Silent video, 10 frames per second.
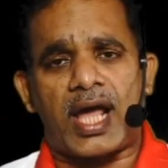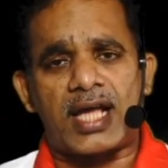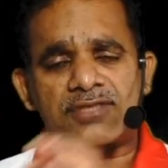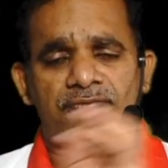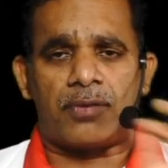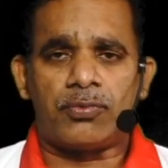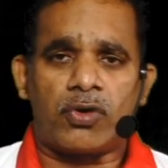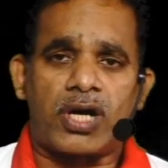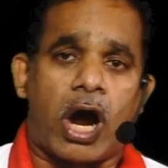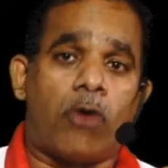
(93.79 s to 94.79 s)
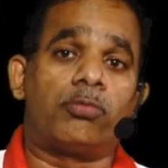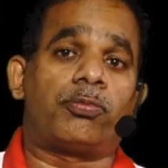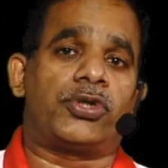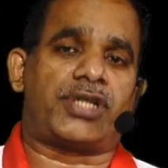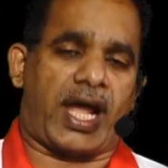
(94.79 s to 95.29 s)
tax from your
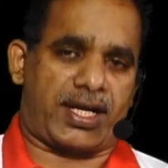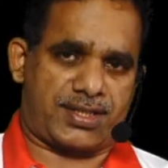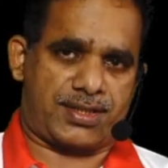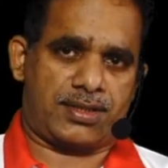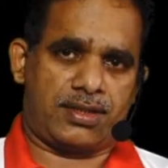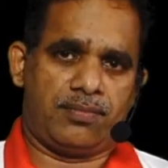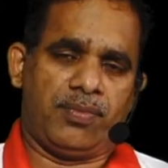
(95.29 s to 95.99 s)
output tax.